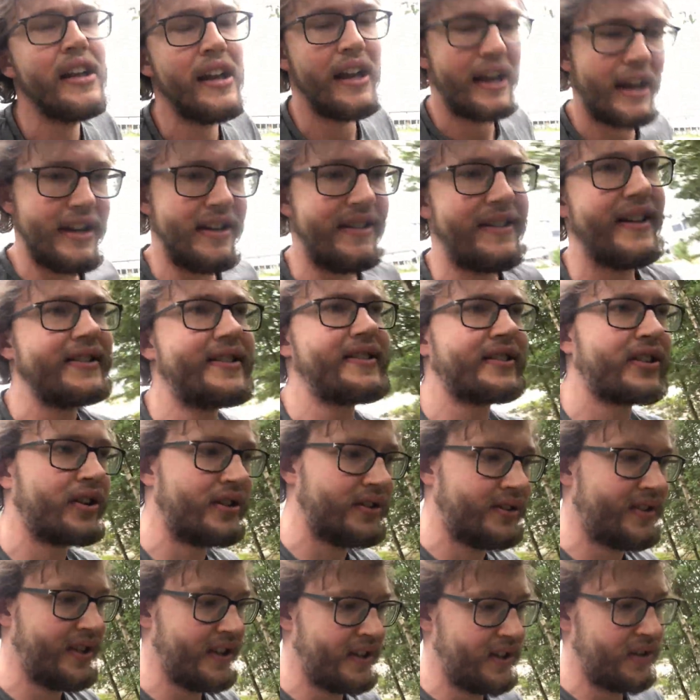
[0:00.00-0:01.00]
and just
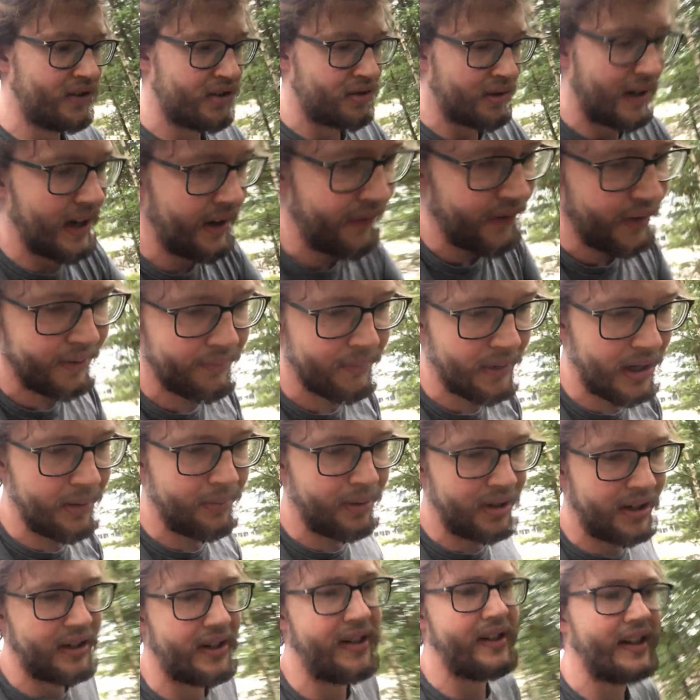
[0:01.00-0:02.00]
continue driving
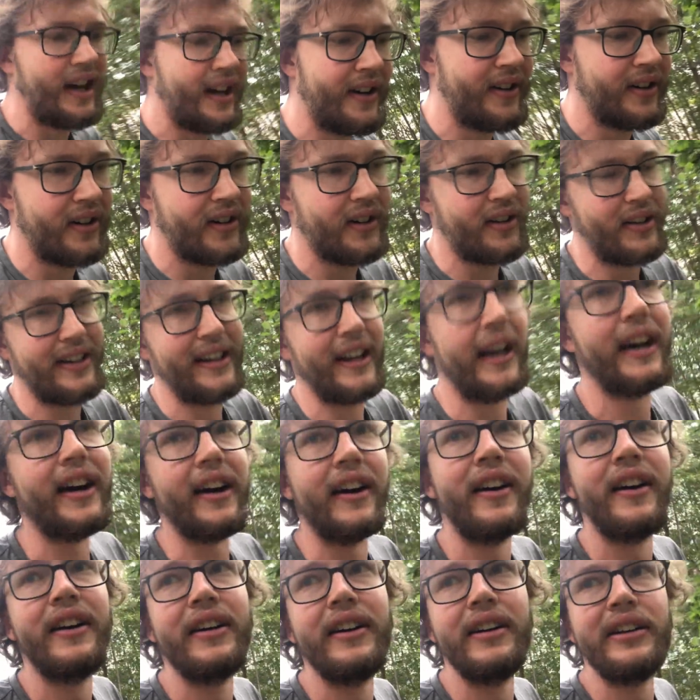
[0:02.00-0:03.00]
maybe another,
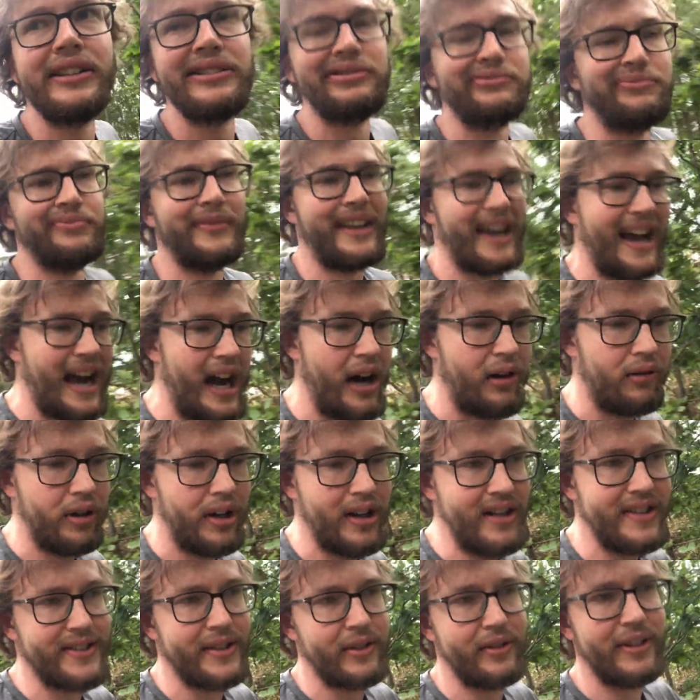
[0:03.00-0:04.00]

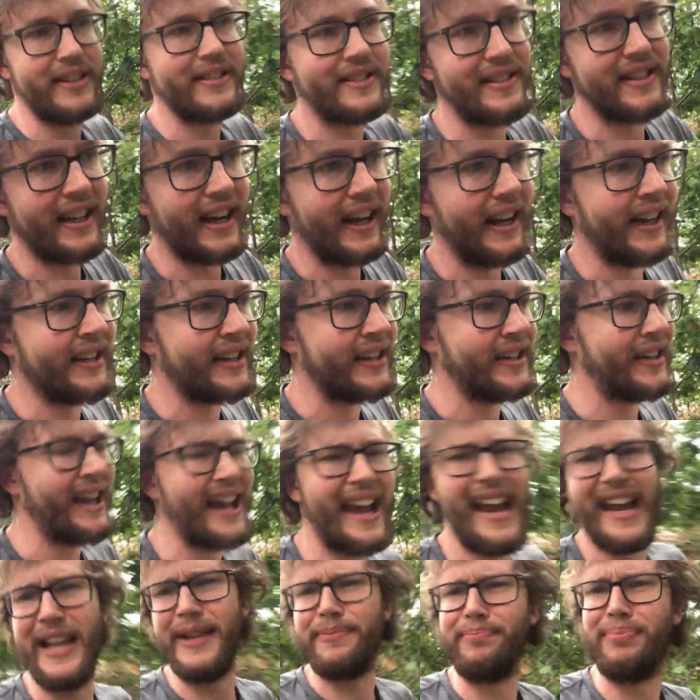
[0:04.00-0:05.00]
hour, so that's like
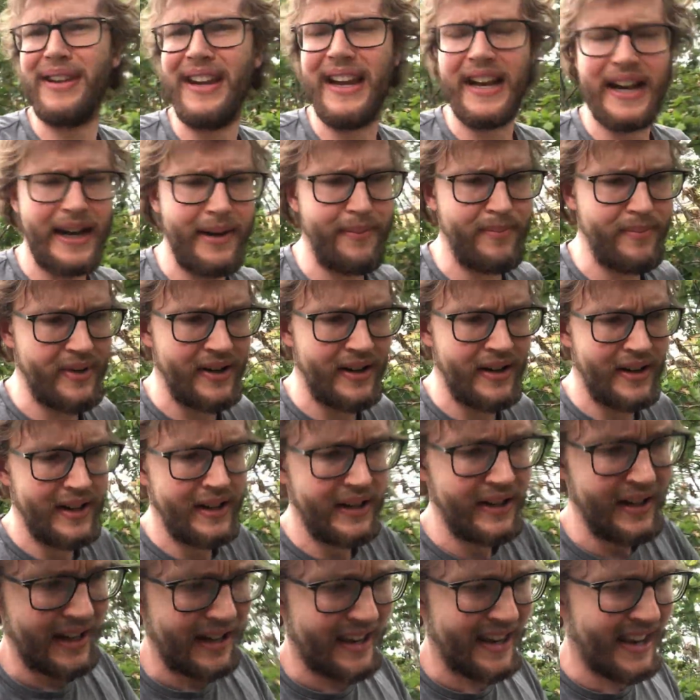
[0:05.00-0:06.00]
8 p.m.
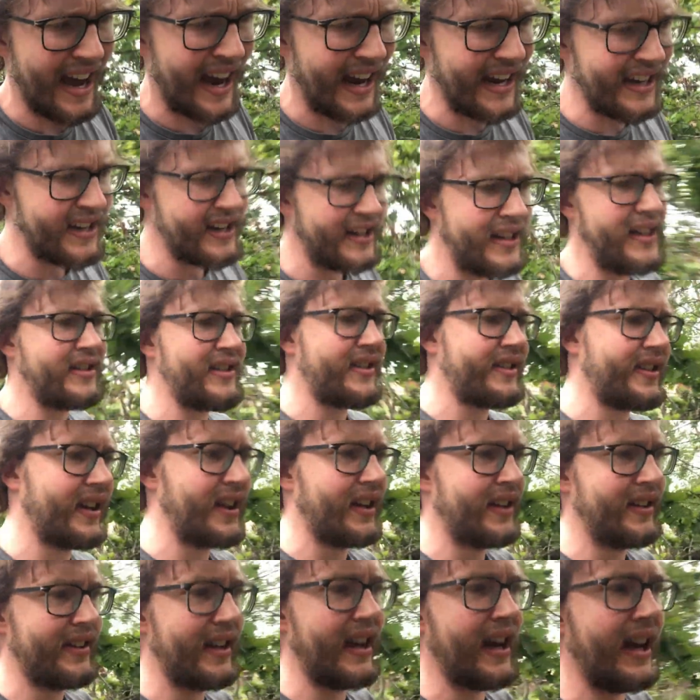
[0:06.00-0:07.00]
9-ish,
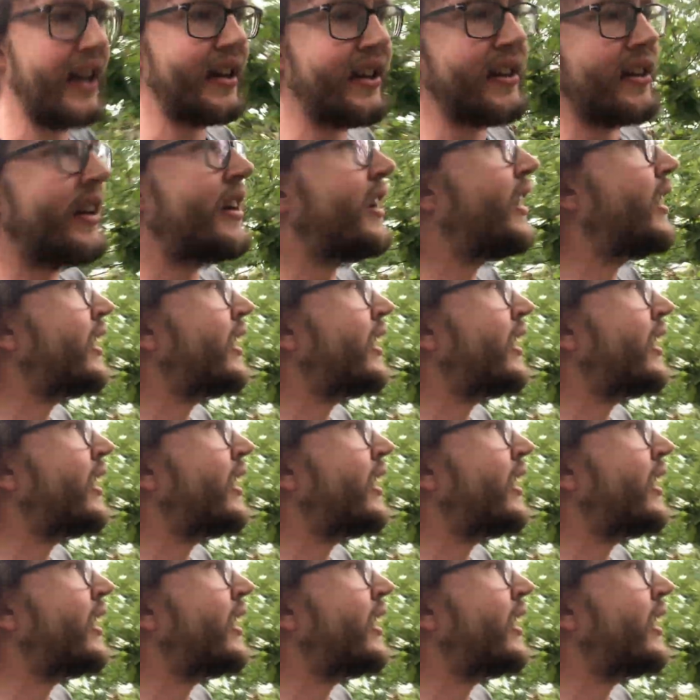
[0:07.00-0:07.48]
and then